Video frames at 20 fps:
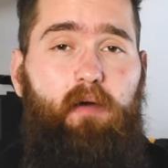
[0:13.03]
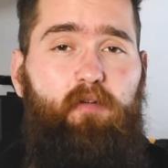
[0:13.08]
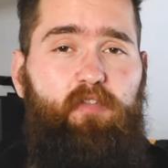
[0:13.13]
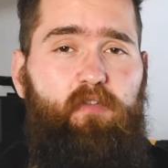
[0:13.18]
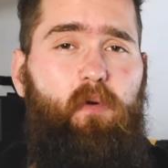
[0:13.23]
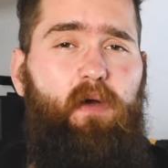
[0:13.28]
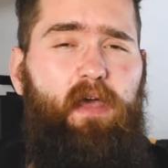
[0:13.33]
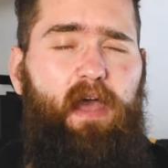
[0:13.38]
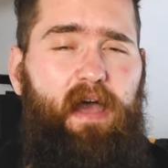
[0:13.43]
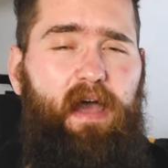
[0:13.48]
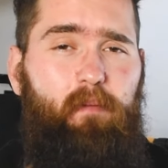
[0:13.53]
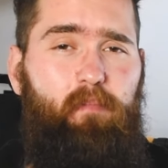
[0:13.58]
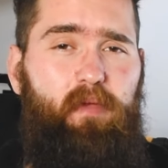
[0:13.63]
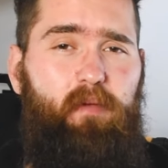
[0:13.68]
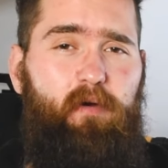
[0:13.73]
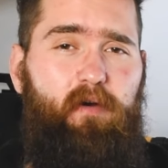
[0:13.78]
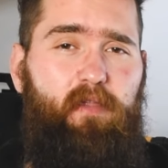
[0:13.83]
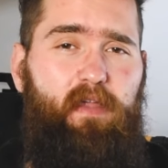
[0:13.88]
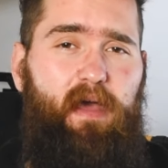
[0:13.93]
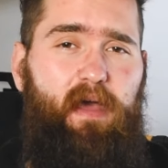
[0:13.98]
I was quite happy
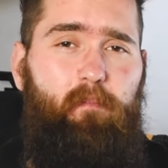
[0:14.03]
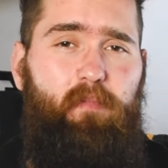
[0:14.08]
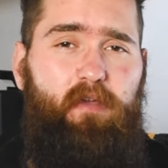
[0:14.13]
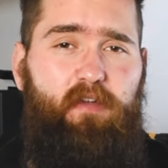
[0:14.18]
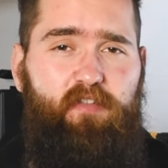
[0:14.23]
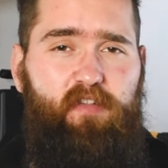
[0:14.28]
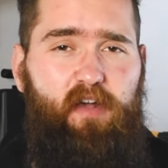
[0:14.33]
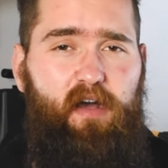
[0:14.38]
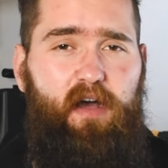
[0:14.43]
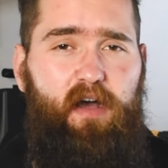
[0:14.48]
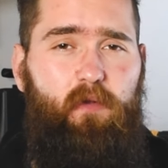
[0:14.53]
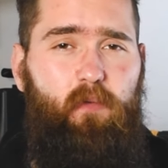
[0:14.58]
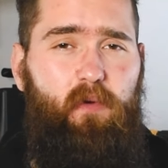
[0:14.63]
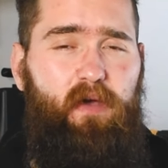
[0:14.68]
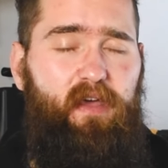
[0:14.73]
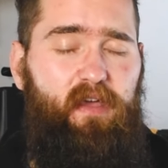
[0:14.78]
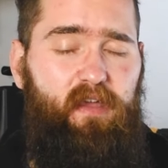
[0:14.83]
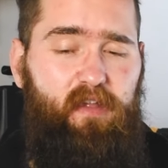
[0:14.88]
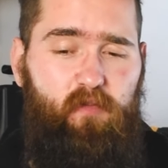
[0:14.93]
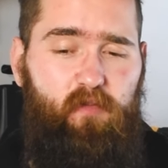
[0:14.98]
about that because
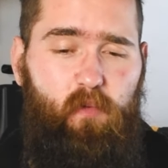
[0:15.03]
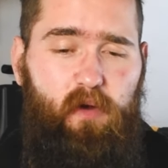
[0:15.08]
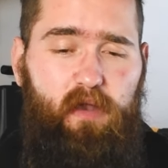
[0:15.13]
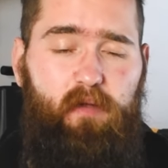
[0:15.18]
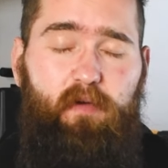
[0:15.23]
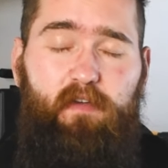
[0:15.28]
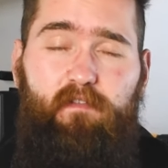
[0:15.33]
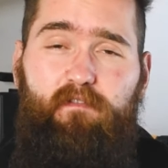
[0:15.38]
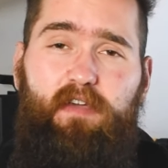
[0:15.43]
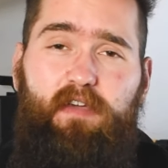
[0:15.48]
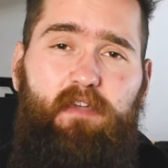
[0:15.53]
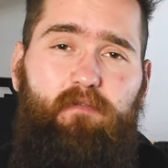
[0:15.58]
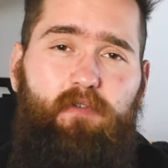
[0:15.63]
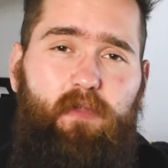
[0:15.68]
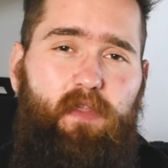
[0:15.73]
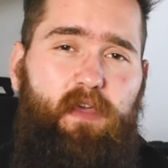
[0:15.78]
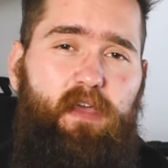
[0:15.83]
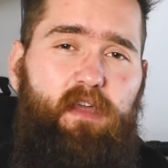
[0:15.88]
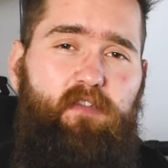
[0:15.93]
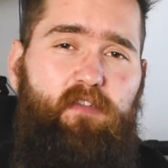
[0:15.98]
hardware is one of my favourite
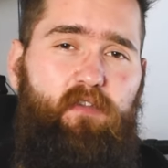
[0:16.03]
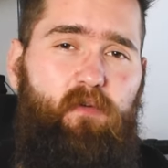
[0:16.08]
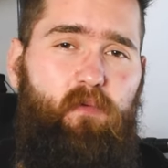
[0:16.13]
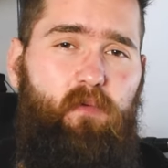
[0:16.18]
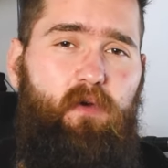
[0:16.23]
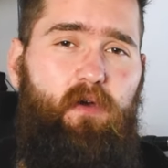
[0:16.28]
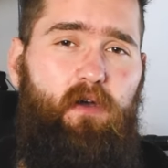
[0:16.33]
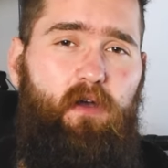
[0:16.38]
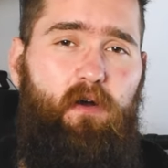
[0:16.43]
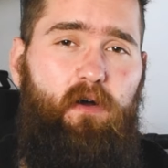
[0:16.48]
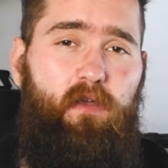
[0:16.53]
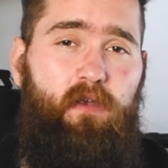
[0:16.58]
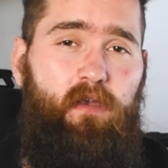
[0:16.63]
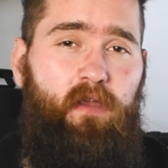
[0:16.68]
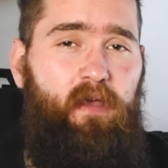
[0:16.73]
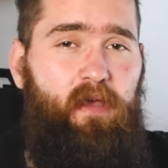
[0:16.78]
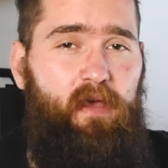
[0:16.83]
things to work on,